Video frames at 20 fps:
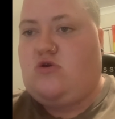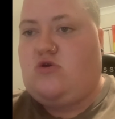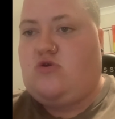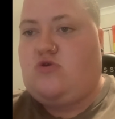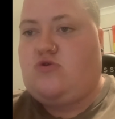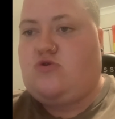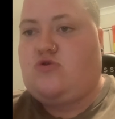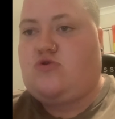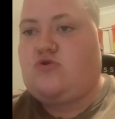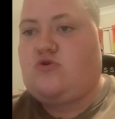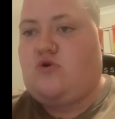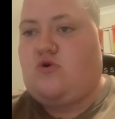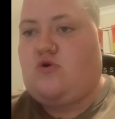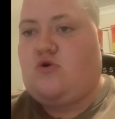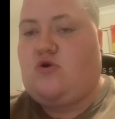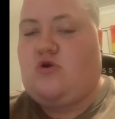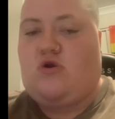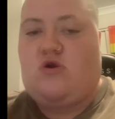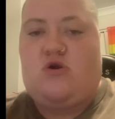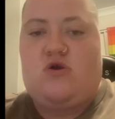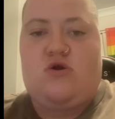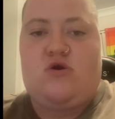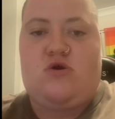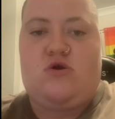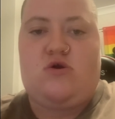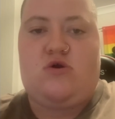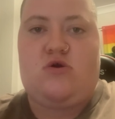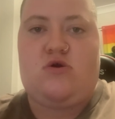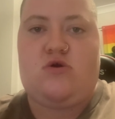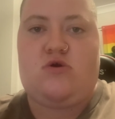So
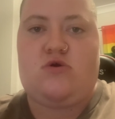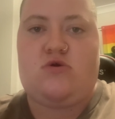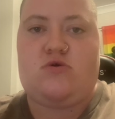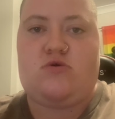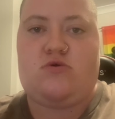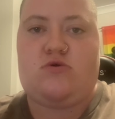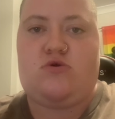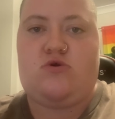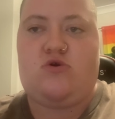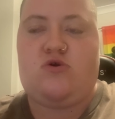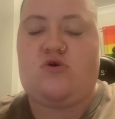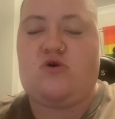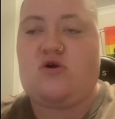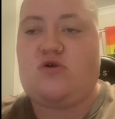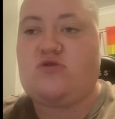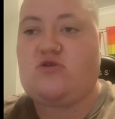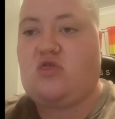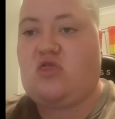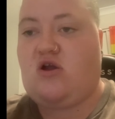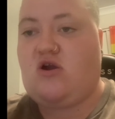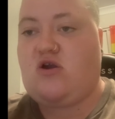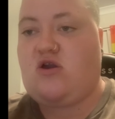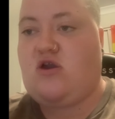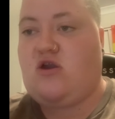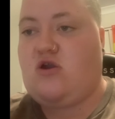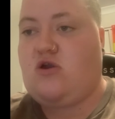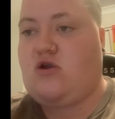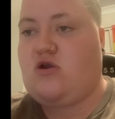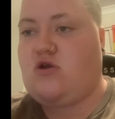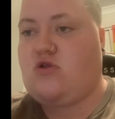you guys are lucky,
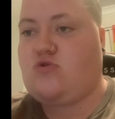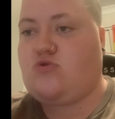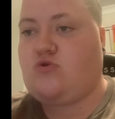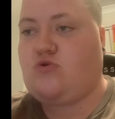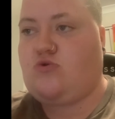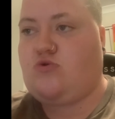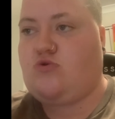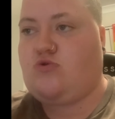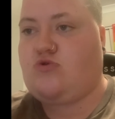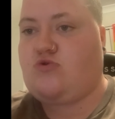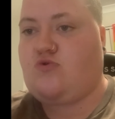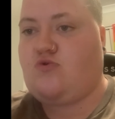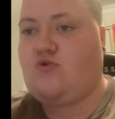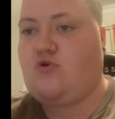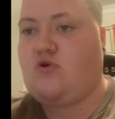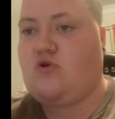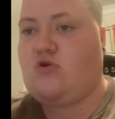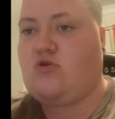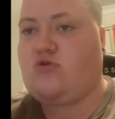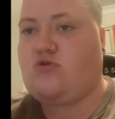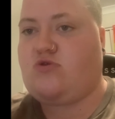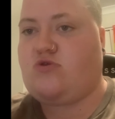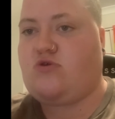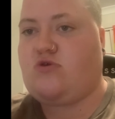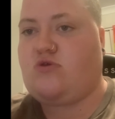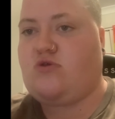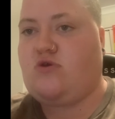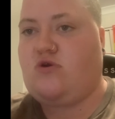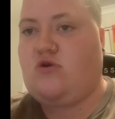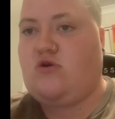you get two stories
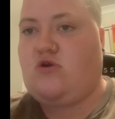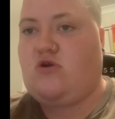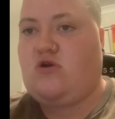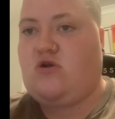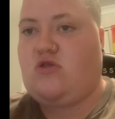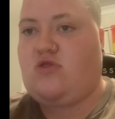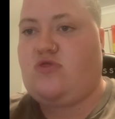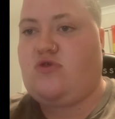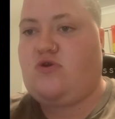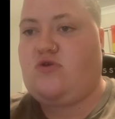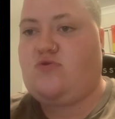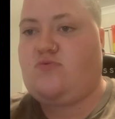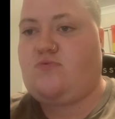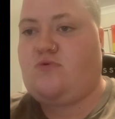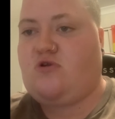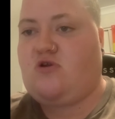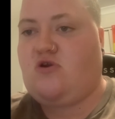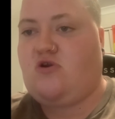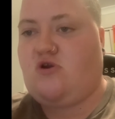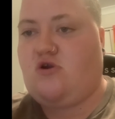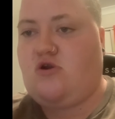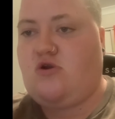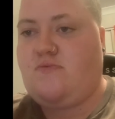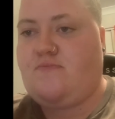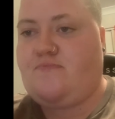in this video.